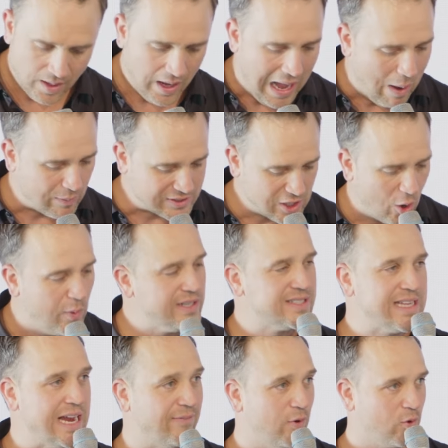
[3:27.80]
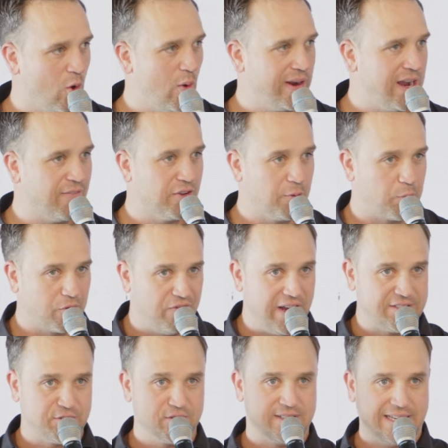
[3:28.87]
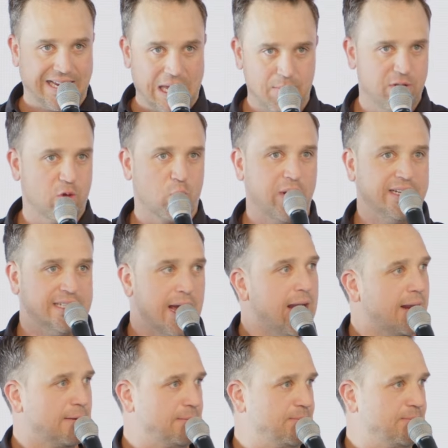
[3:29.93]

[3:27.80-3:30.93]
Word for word: I was always thankful growing up for the professors that gave me the retake.